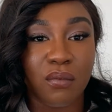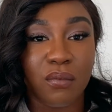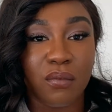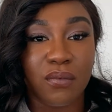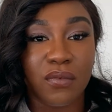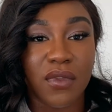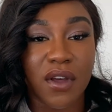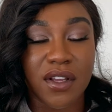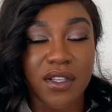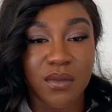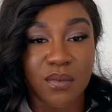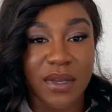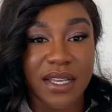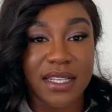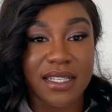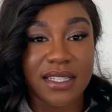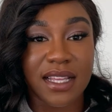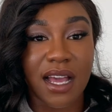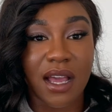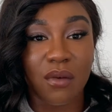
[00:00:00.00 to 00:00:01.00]
those weeks
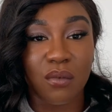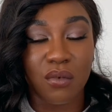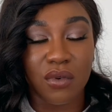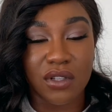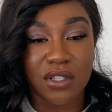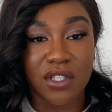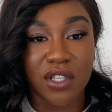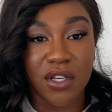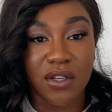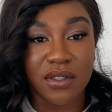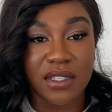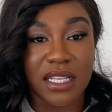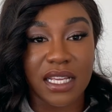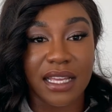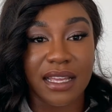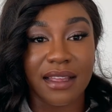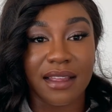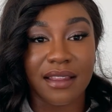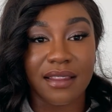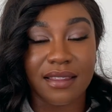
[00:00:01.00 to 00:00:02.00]
that I was
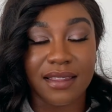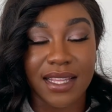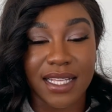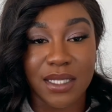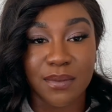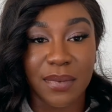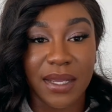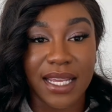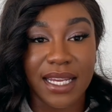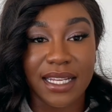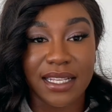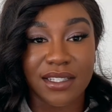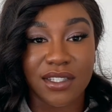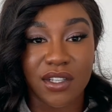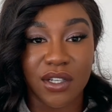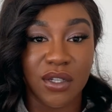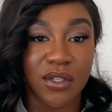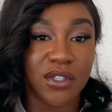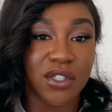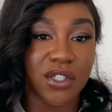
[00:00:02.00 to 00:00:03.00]
using this peeling
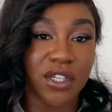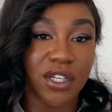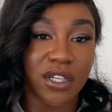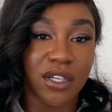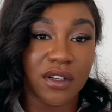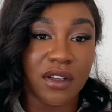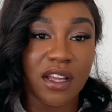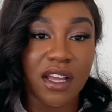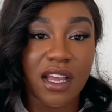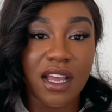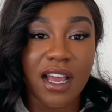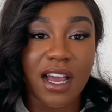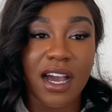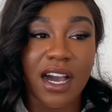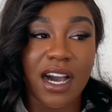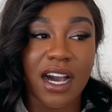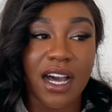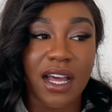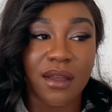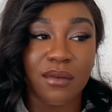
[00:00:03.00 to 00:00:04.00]
solution,
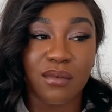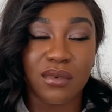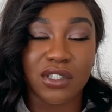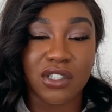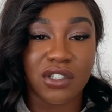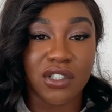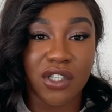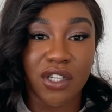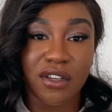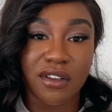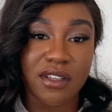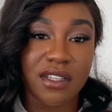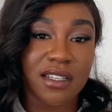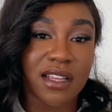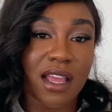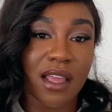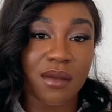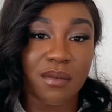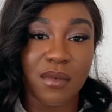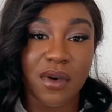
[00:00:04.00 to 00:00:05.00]
I wouldn't use
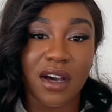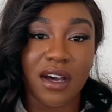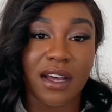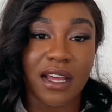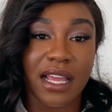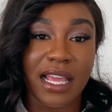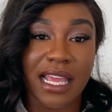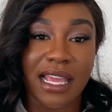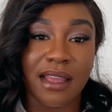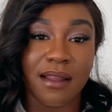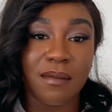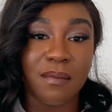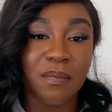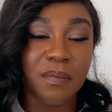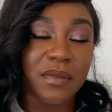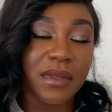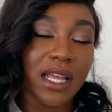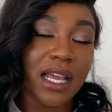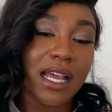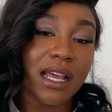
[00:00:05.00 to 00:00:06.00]
like my
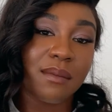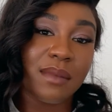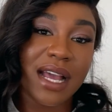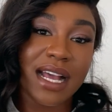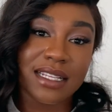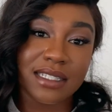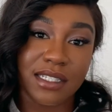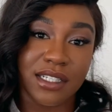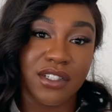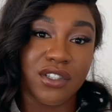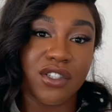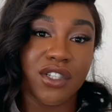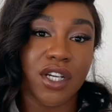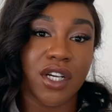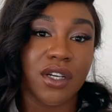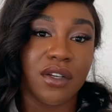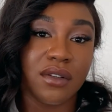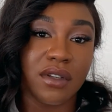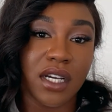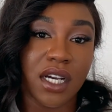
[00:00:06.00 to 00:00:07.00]
acid
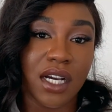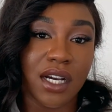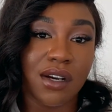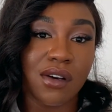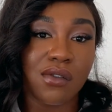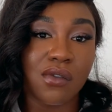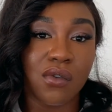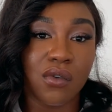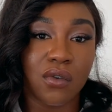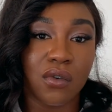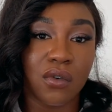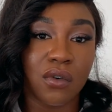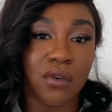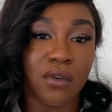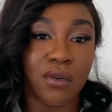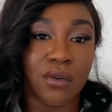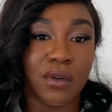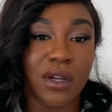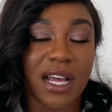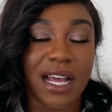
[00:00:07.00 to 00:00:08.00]
toner
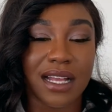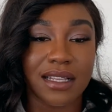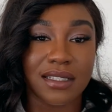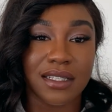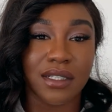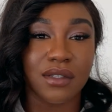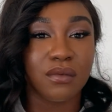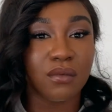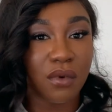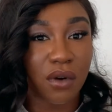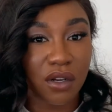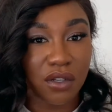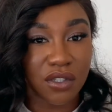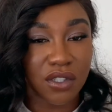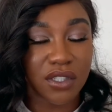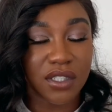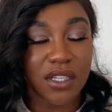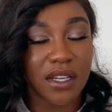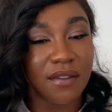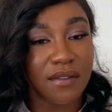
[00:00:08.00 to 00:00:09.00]
or acid wash,
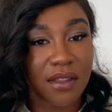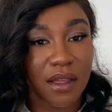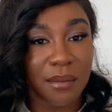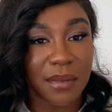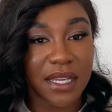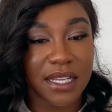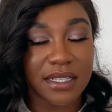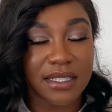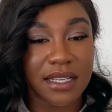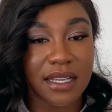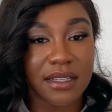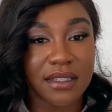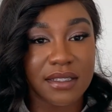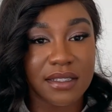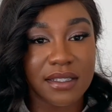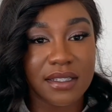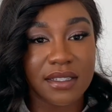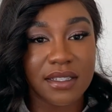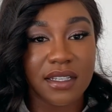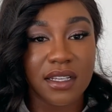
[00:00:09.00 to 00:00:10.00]
if that makes
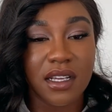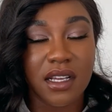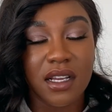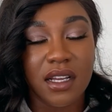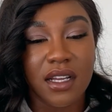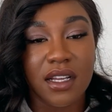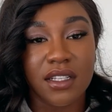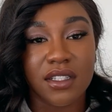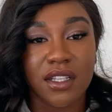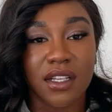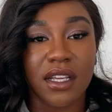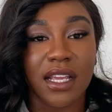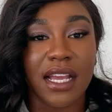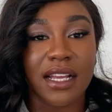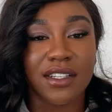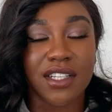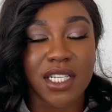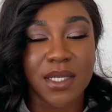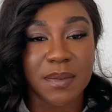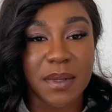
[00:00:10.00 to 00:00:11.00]
sense. So yeah,
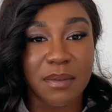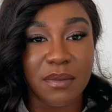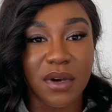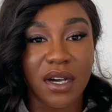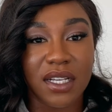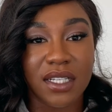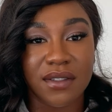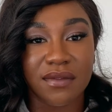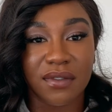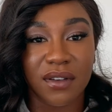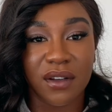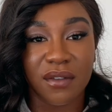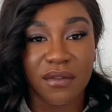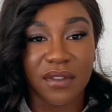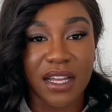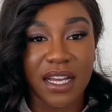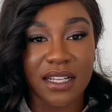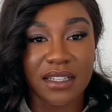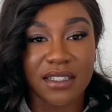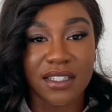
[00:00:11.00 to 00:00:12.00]
just be mindful of
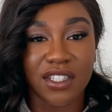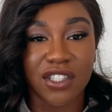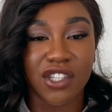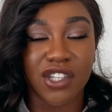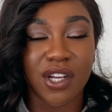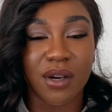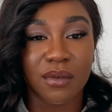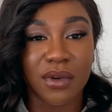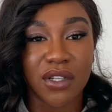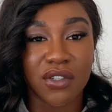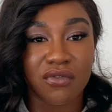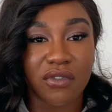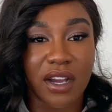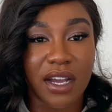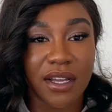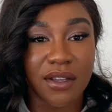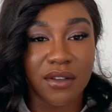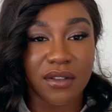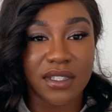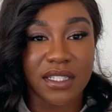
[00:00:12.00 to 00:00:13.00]
that. So you don't want to dry out
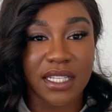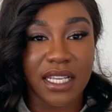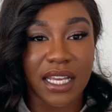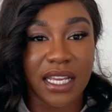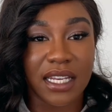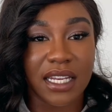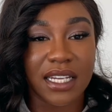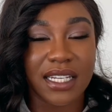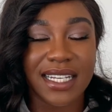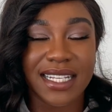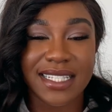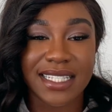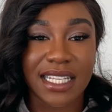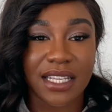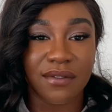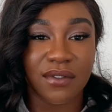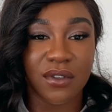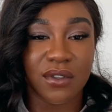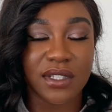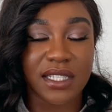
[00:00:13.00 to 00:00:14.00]
your skin, and need to give
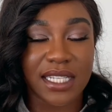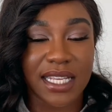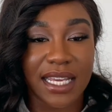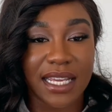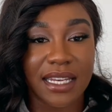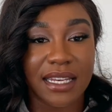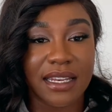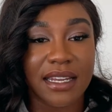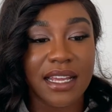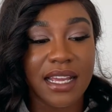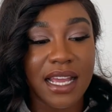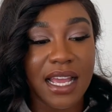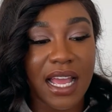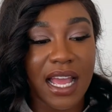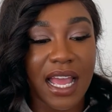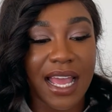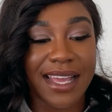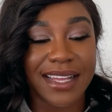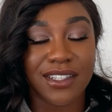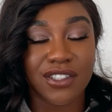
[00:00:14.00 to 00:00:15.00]
your skin
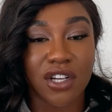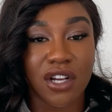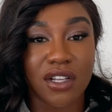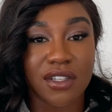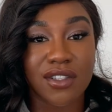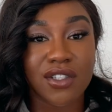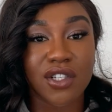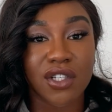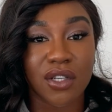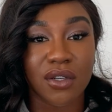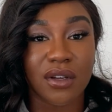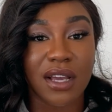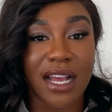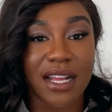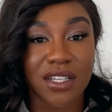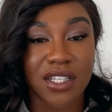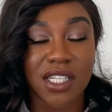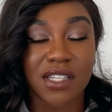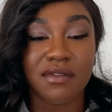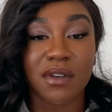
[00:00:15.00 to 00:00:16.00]
a chance to
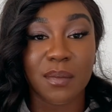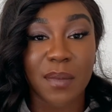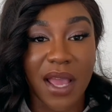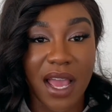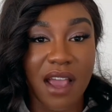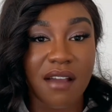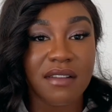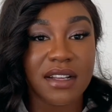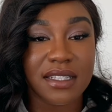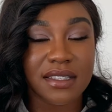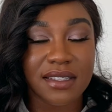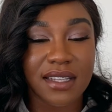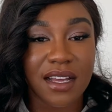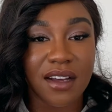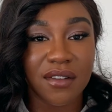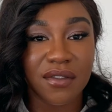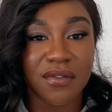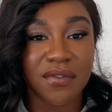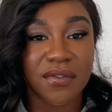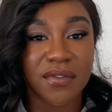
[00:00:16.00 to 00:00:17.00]
actually repair
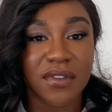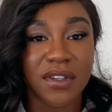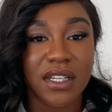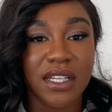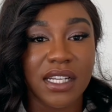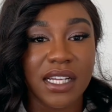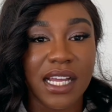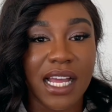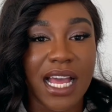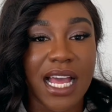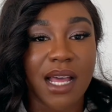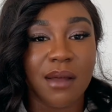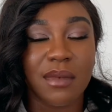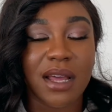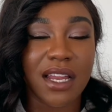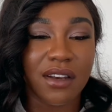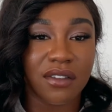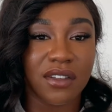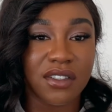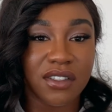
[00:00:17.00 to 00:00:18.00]
itself
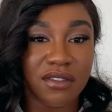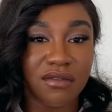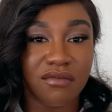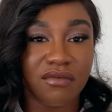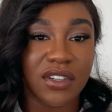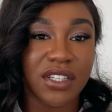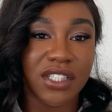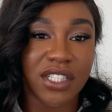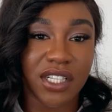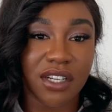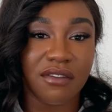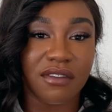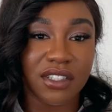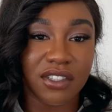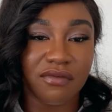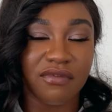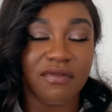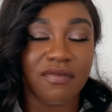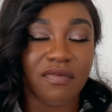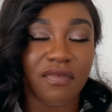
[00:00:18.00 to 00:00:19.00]
and
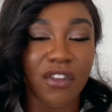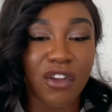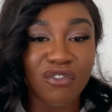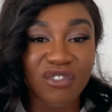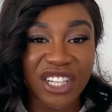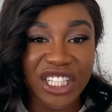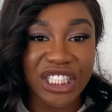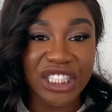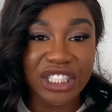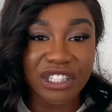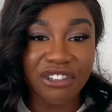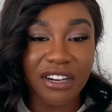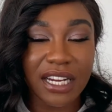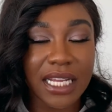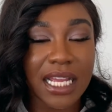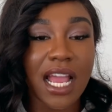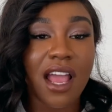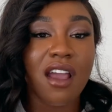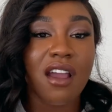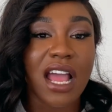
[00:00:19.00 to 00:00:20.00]
regenerate
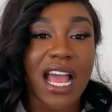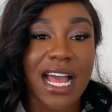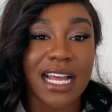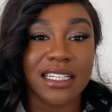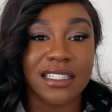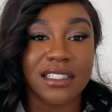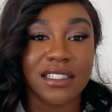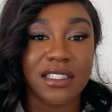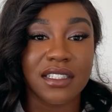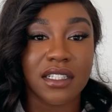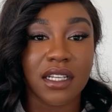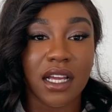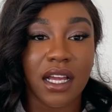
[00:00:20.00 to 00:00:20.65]
and